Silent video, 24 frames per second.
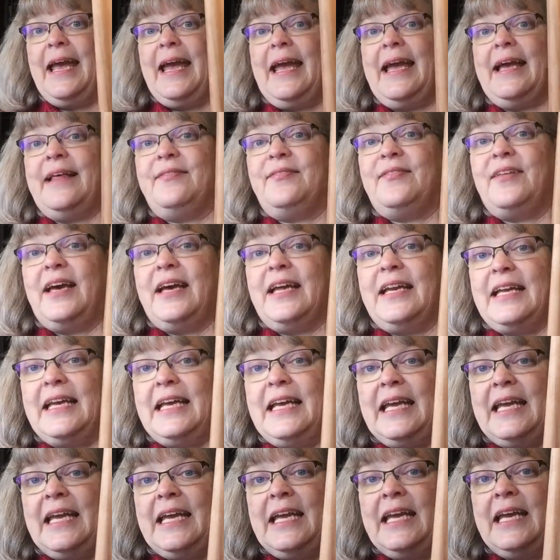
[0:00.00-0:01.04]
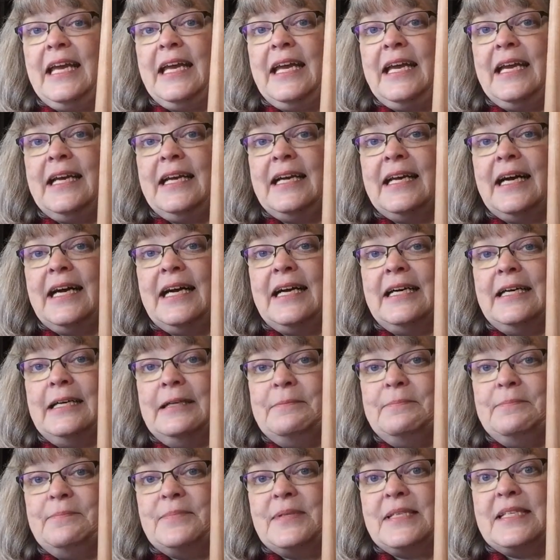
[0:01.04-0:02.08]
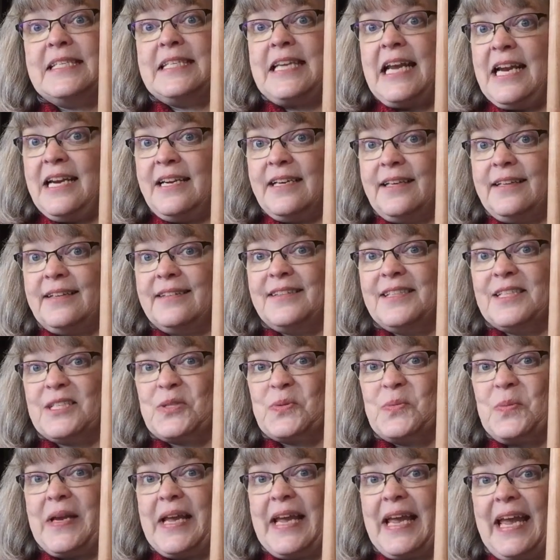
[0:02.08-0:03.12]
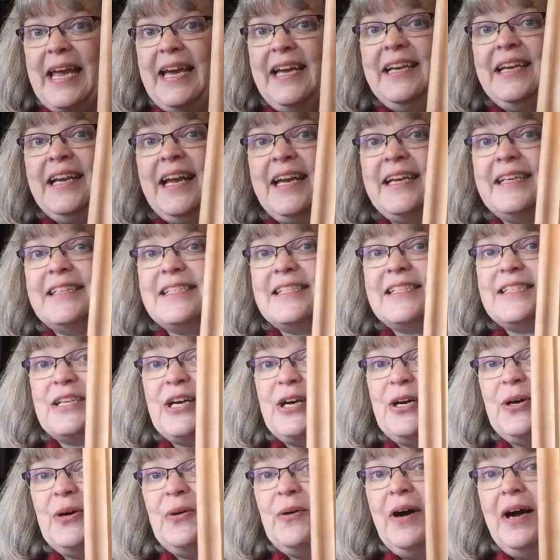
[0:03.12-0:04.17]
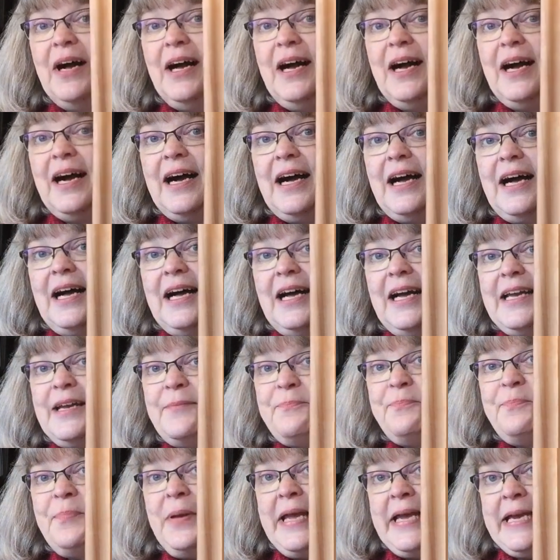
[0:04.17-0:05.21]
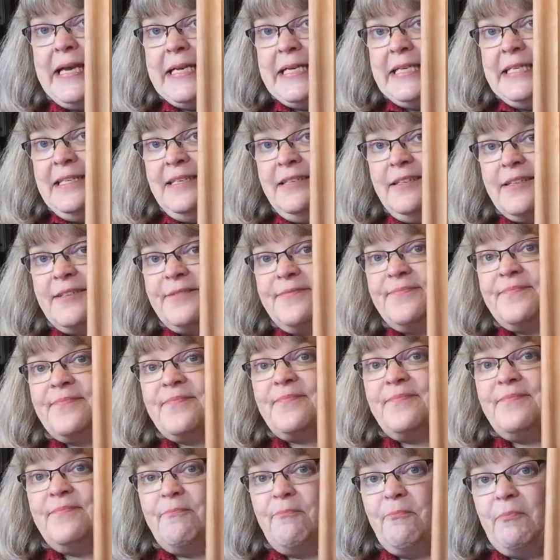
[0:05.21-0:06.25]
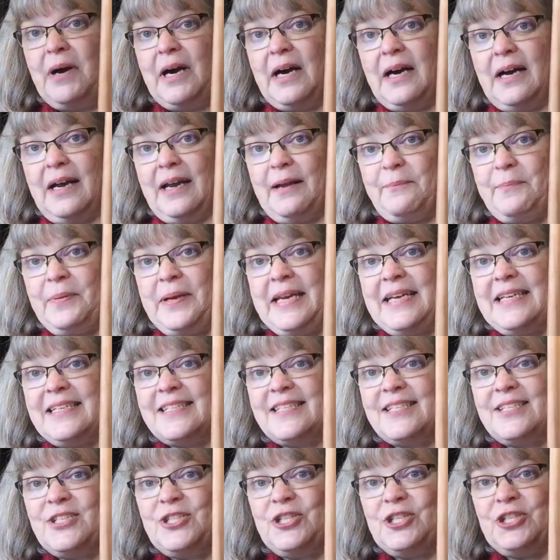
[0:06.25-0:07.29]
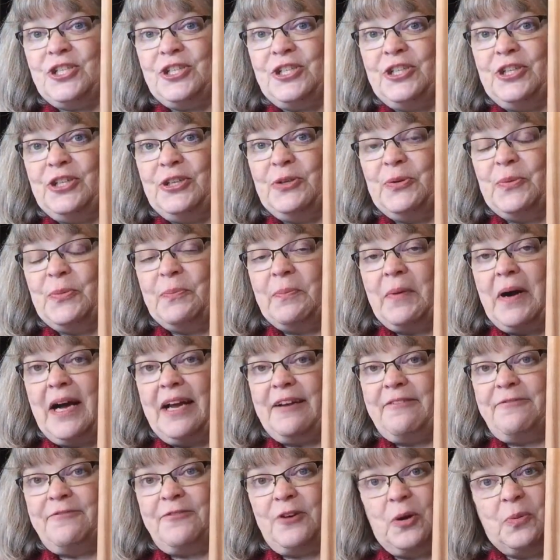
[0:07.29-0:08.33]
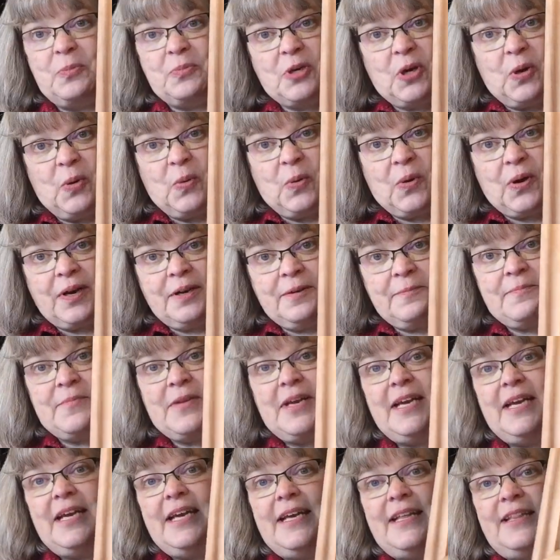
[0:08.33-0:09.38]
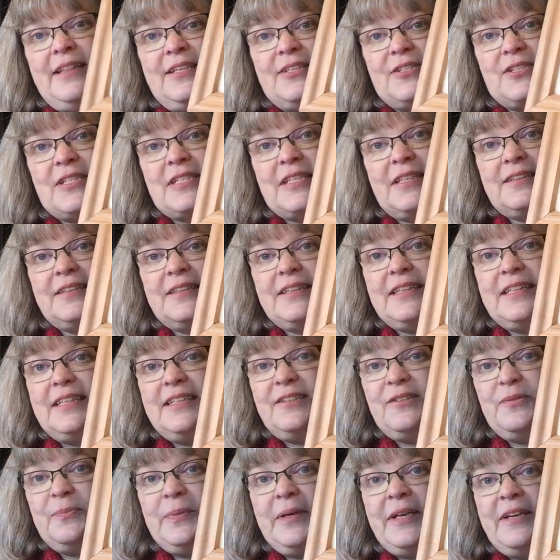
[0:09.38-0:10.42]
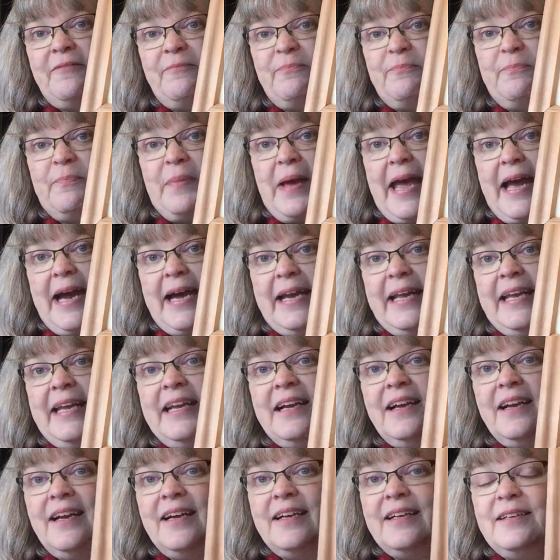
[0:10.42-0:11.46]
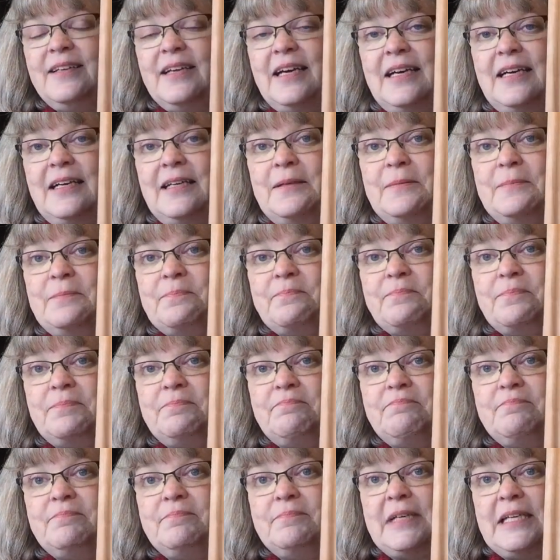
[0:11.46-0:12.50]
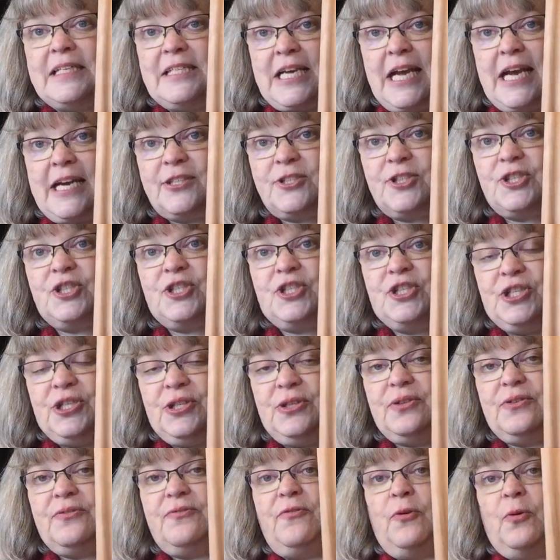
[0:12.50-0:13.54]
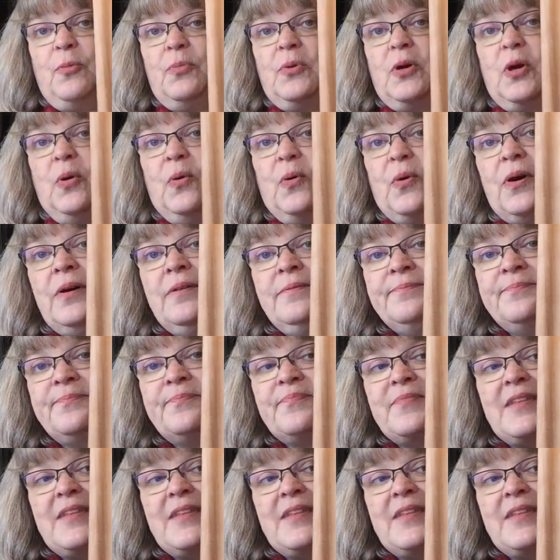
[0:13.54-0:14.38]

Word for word: and then he um, stained it this weekend. And so I pinned my piece to my foam core. There's a little bit of batting um, attached to the foam core.